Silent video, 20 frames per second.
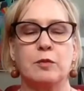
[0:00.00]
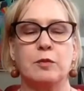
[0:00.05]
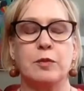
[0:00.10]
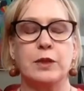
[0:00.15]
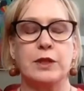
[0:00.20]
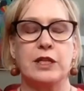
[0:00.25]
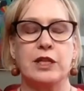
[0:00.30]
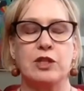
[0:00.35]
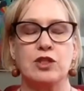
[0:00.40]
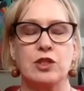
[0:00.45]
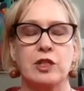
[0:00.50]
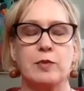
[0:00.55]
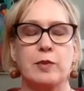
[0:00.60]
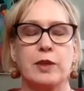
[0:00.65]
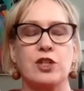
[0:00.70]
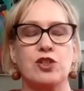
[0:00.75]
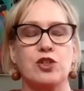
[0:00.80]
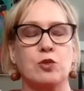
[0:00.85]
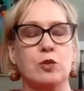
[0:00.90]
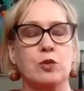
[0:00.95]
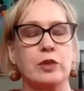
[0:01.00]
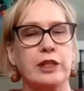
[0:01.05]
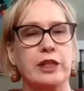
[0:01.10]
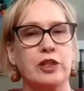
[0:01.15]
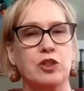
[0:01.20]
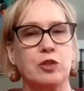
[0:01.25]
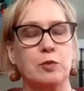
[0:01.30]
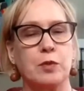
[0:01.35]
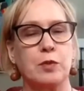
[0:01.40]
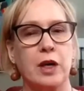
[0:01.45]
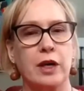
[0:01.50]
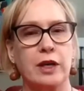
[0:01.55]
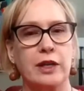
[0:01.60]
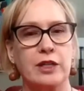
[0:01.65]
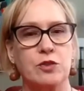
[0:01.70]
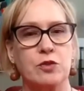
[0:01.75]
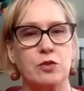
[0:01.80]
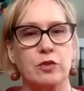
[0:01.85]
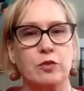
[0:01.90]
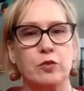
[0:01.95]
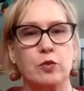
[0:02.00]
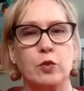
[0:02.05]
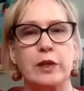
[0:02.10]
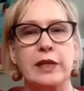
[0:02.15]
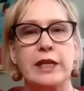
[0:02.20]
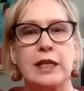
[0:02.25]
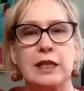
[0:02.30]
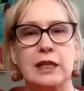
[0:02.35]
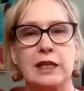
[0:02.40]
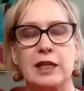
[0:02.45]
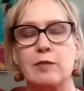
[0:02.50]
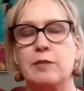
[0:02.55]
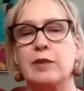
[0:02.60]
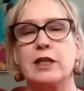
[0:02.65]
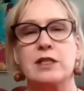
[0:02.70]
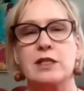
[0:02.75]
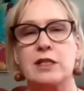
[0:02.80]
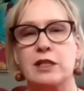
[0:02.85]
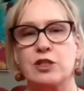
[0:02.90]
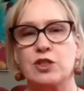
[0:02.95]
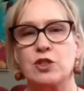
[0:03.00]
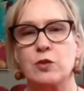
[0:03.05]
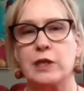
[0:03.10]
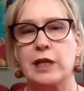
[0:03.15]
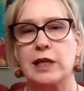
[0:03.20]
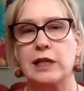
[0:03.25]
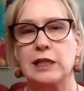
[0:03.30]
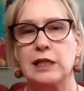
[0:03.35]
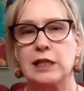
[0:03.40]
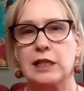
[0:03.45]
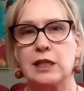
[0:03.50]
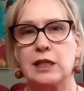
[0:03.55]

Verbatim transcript: potentially because you're really in your body sort of reclaiming a sexuality.